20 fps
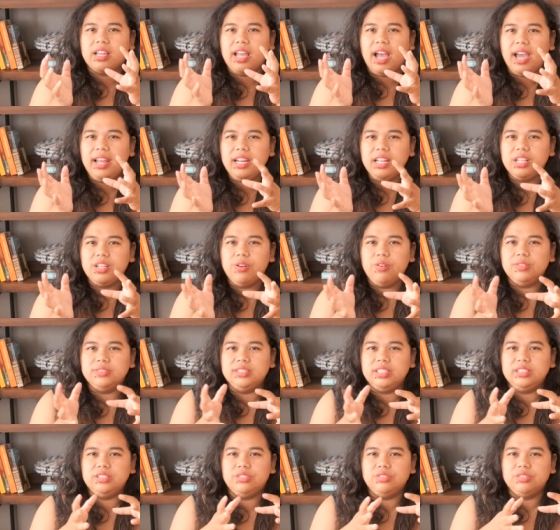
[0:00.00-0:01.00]
kind of
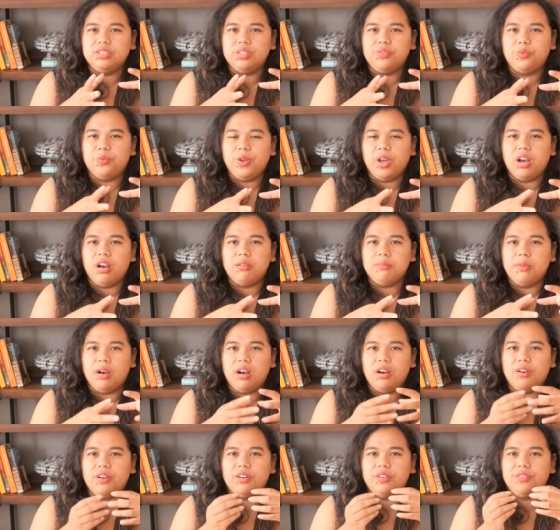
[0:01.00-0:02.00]
goes into the realm
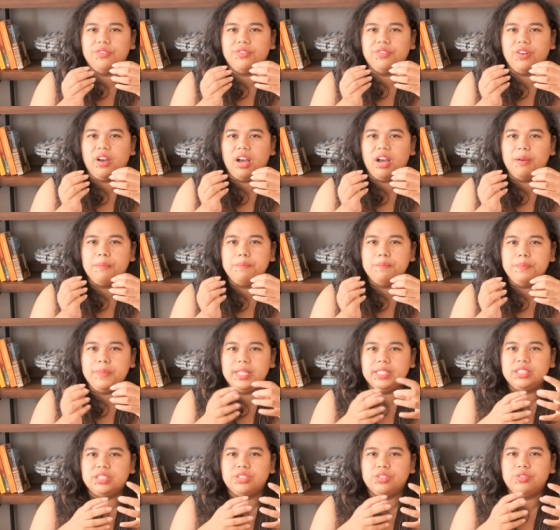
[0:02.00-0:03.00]
of
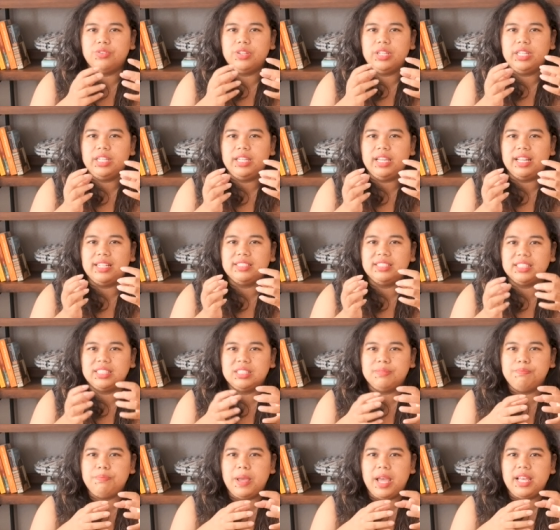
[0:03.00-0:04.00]
mystery and
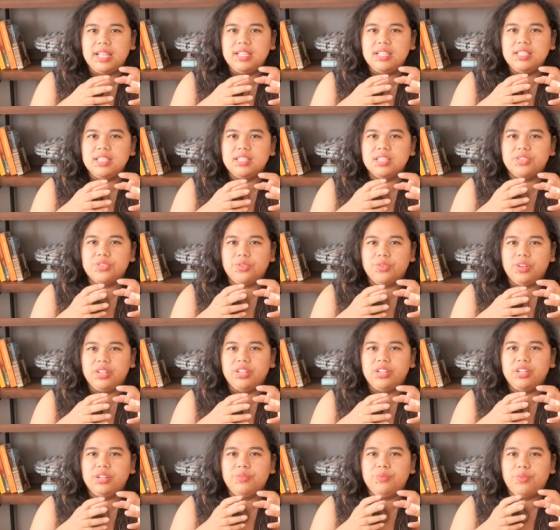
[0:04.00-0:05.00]
suspense
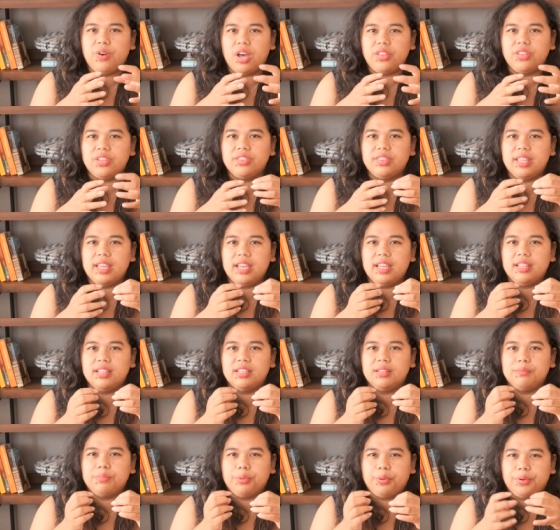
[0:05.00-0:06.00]
thriller rather
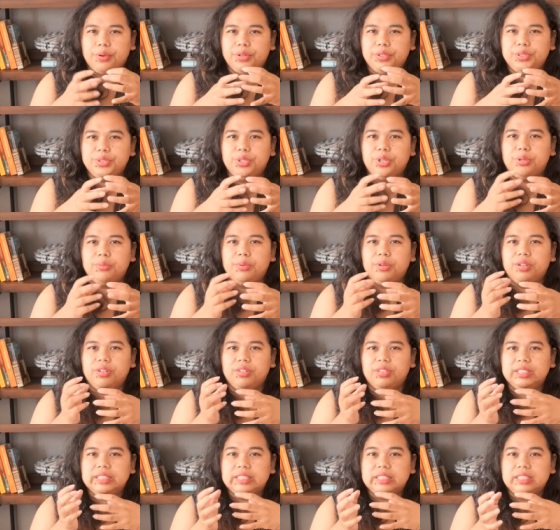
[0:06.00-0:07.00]
than
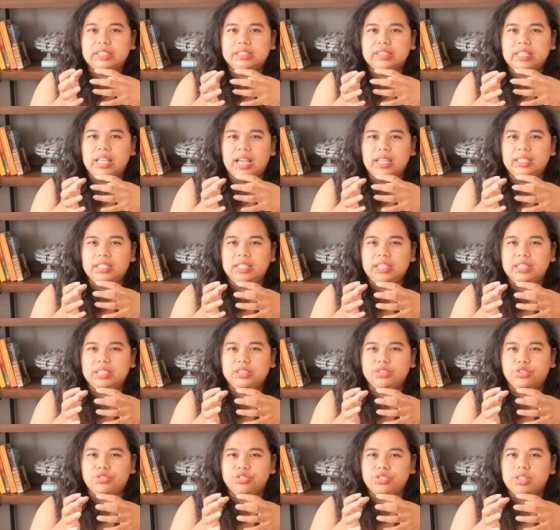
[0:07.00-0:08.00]
paranormal that he
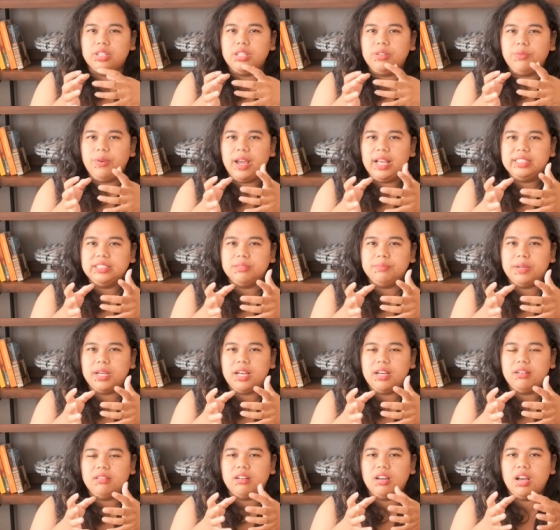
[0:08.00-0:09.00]
usually writes
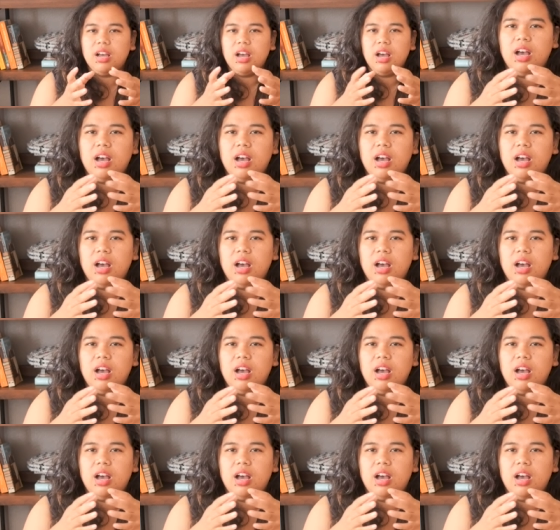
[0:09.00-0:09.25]
about